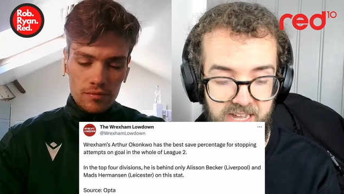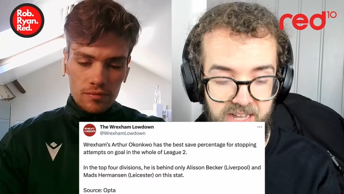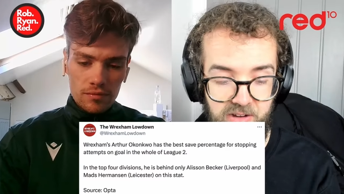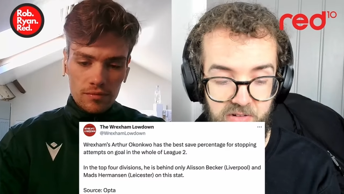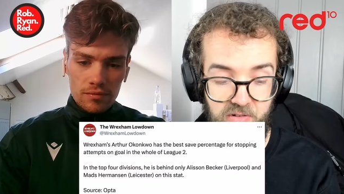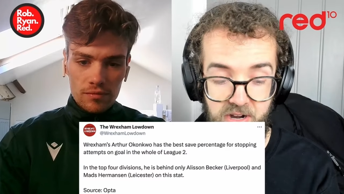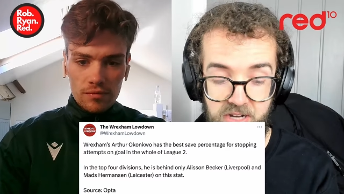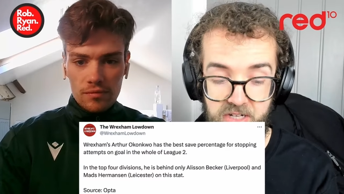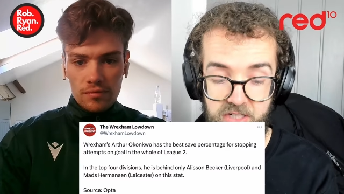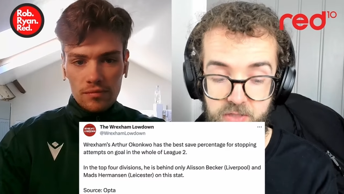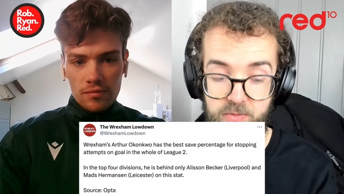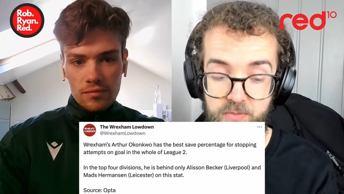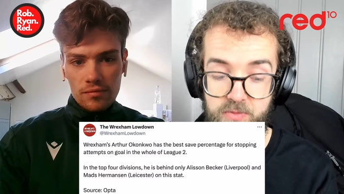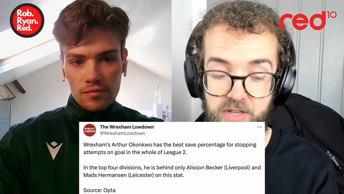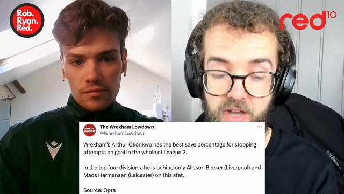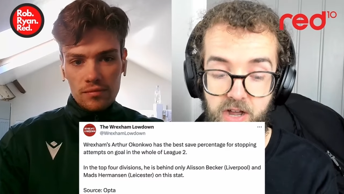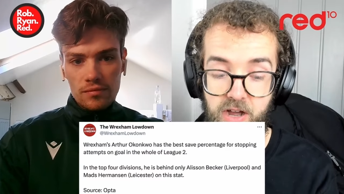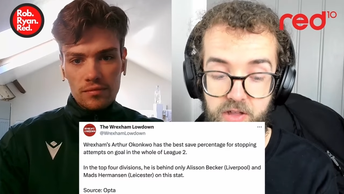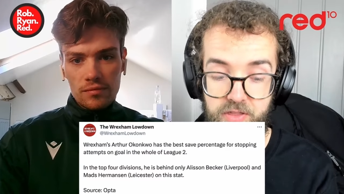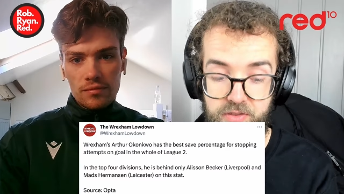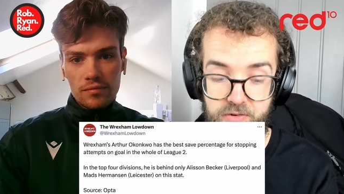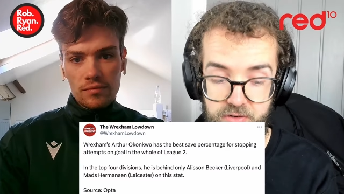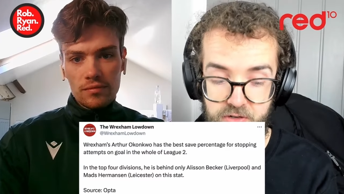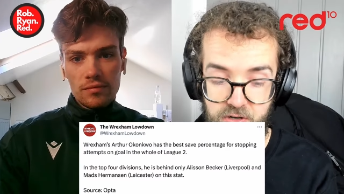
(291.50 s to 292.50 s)
Speaker 1: Wrexham's
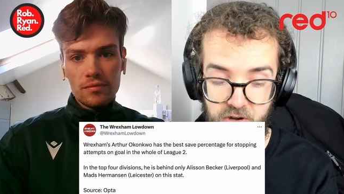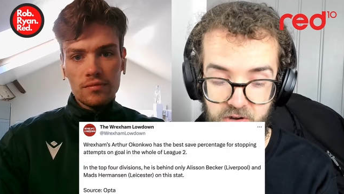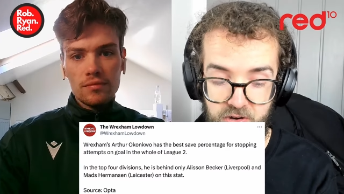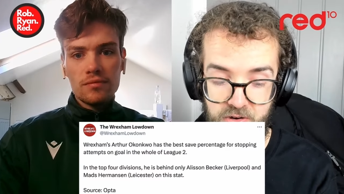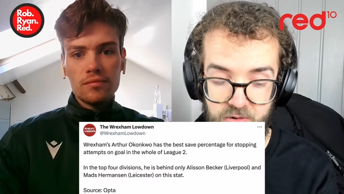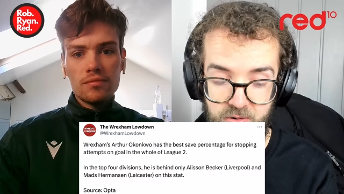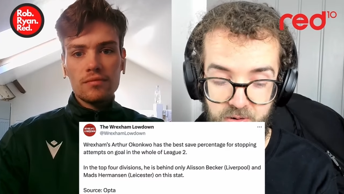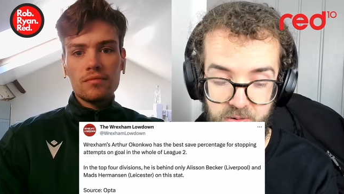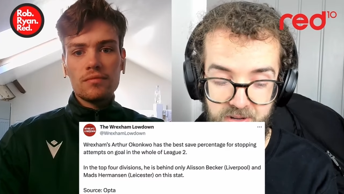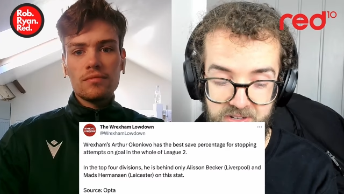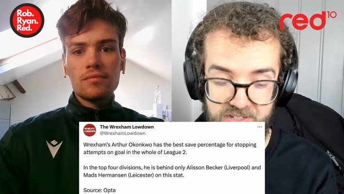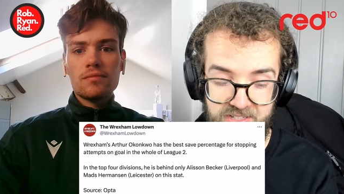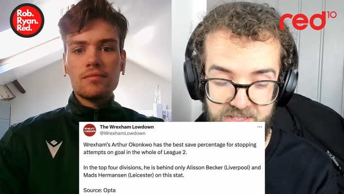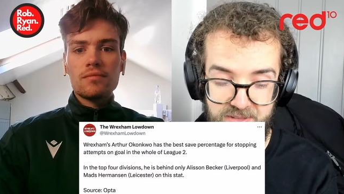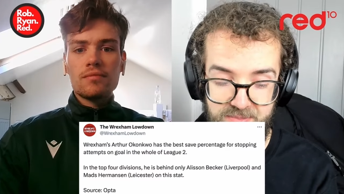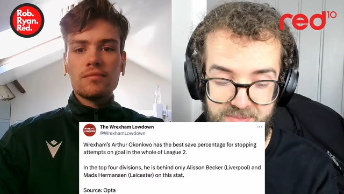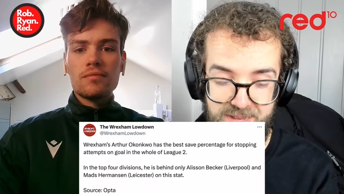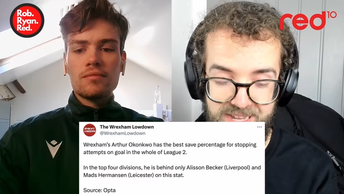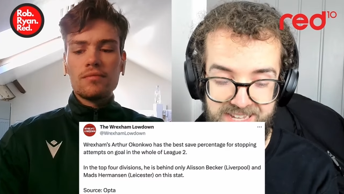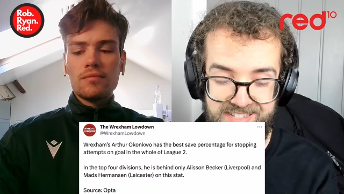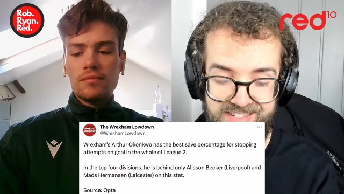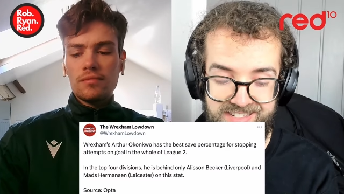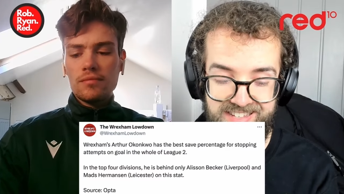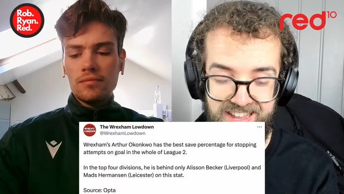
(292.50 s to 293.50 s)
Arthur Okonkwo has the
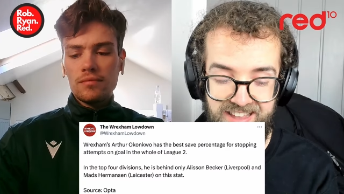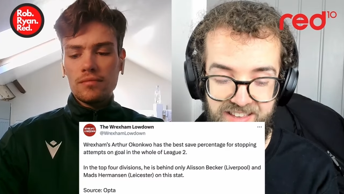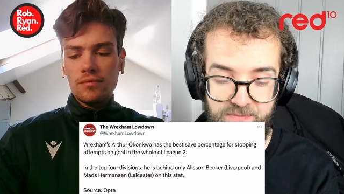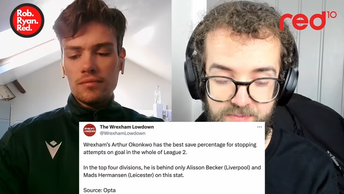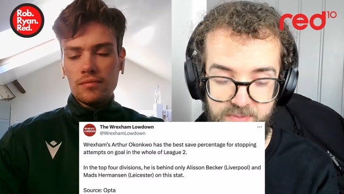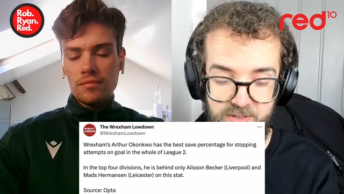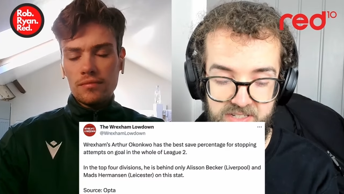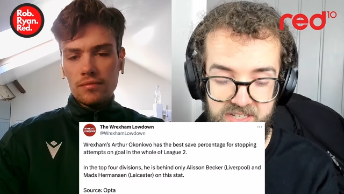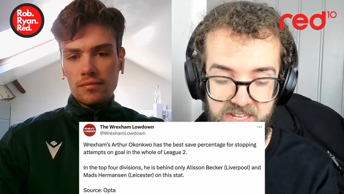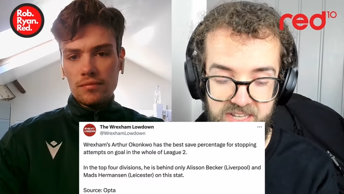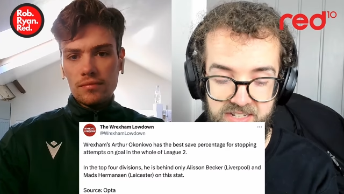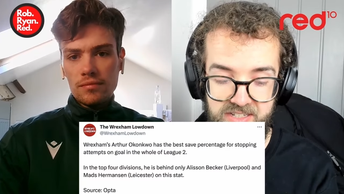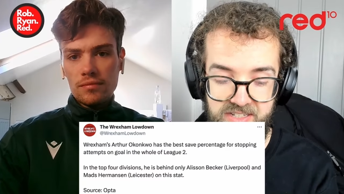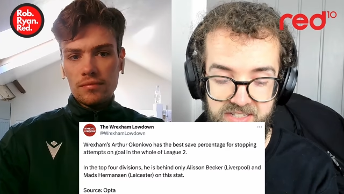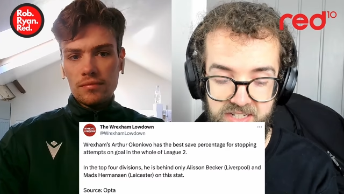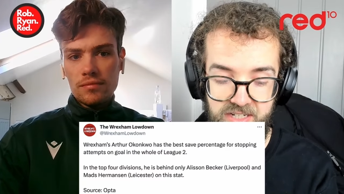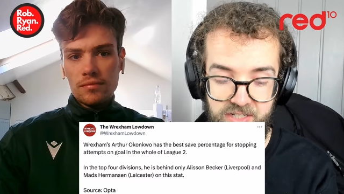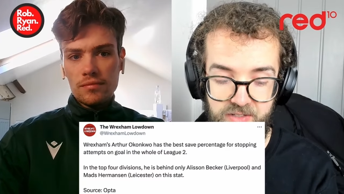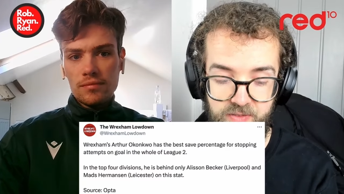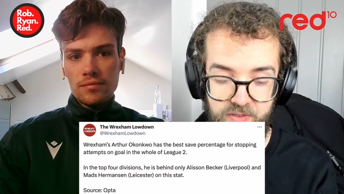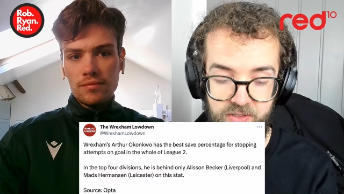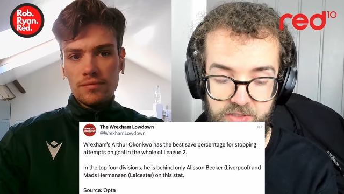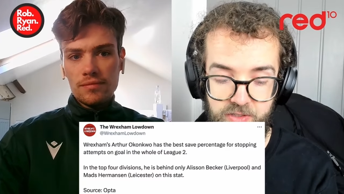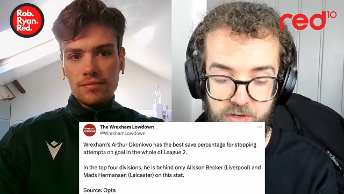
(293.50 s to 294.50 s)
best save percentage
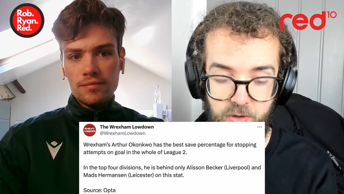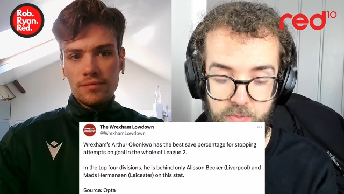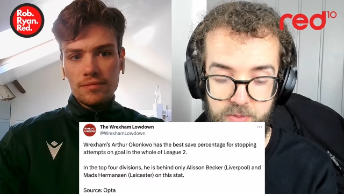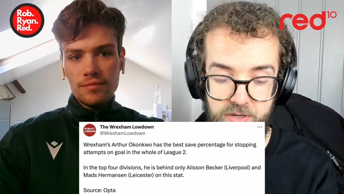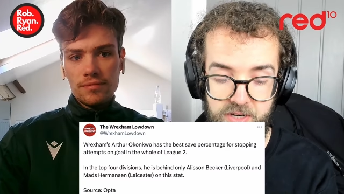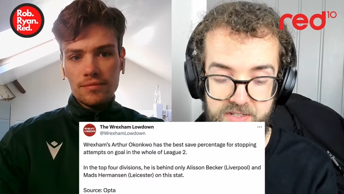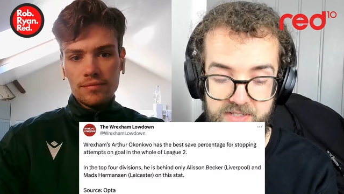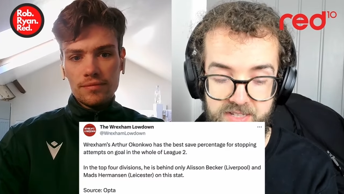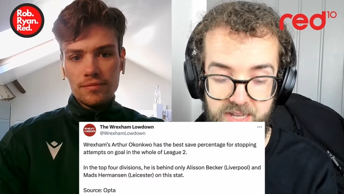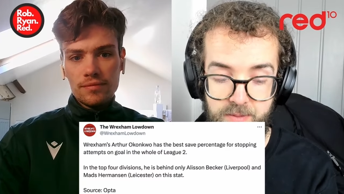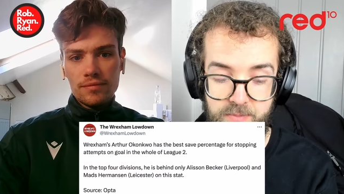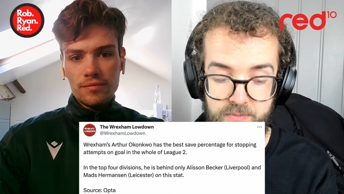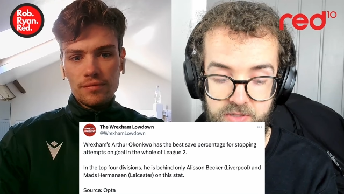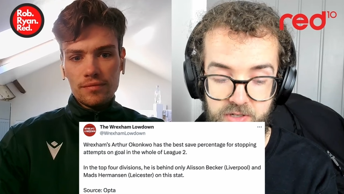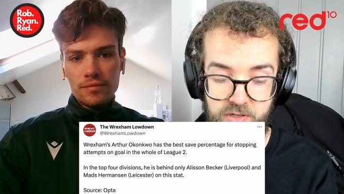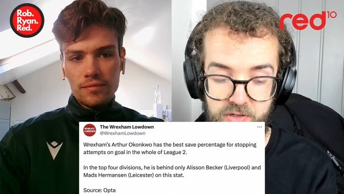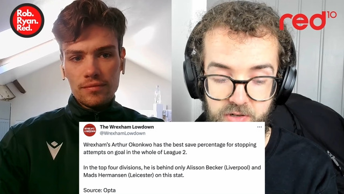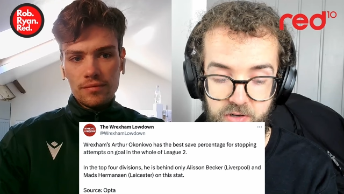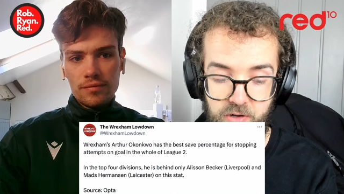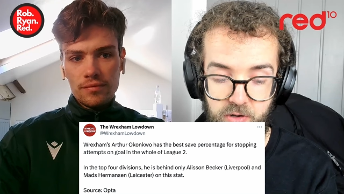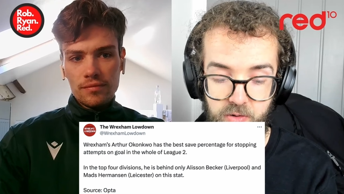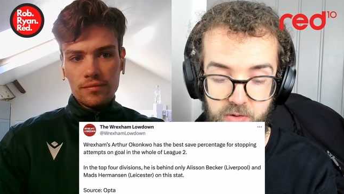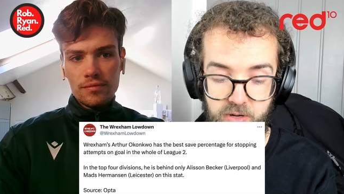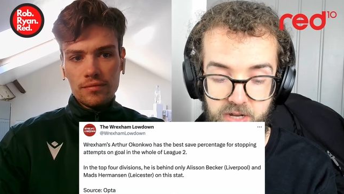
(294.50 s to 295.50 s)
for stopping attempts on
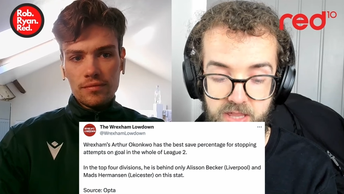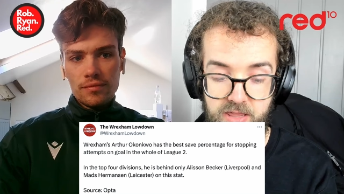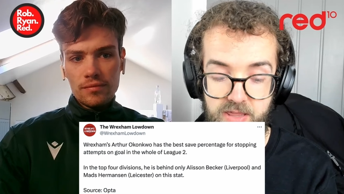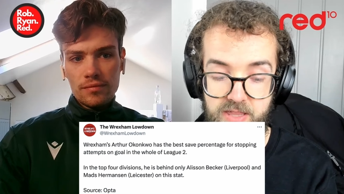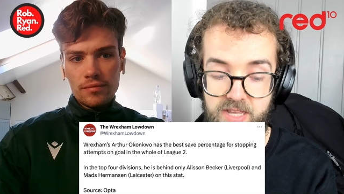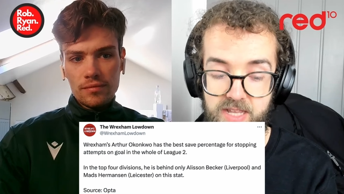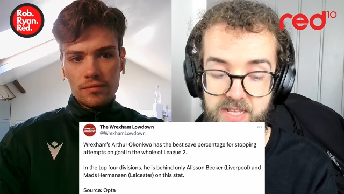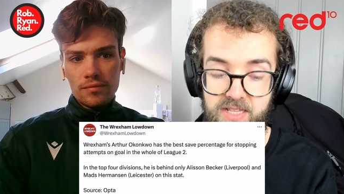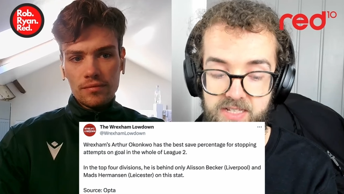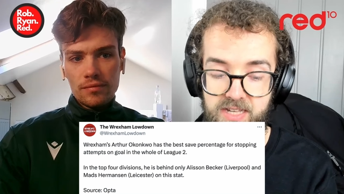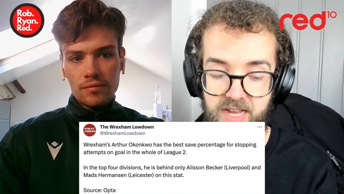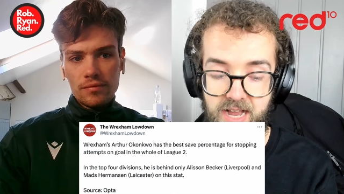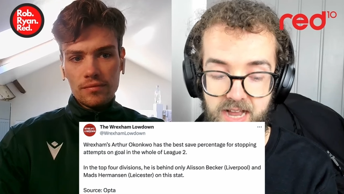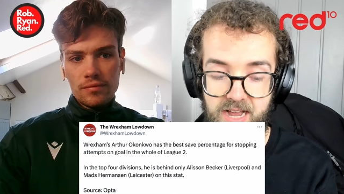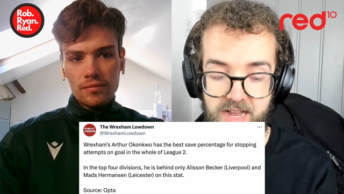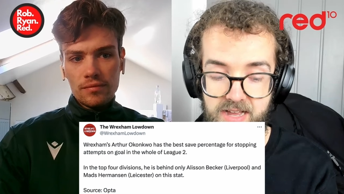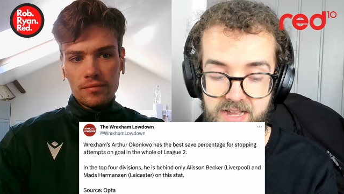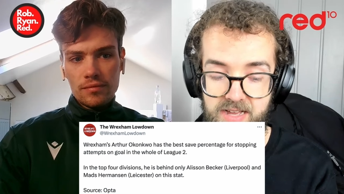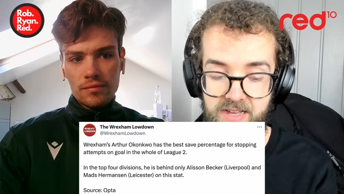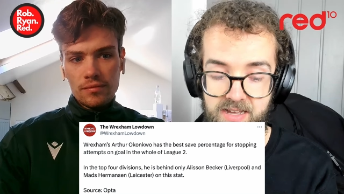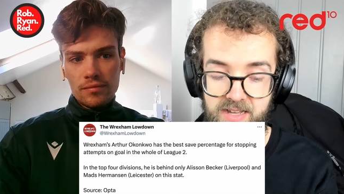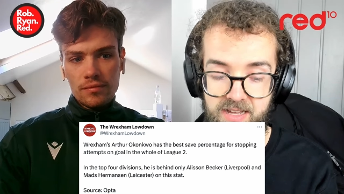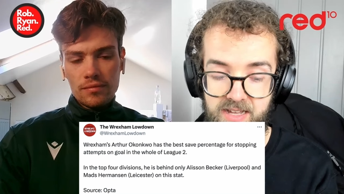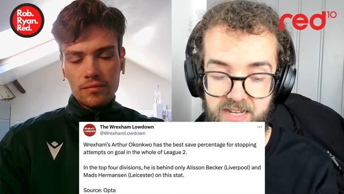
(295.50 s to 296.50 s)
goal in the
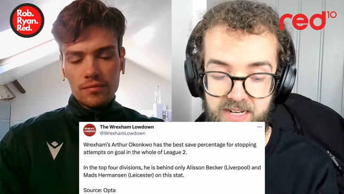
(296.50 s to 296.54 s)
entire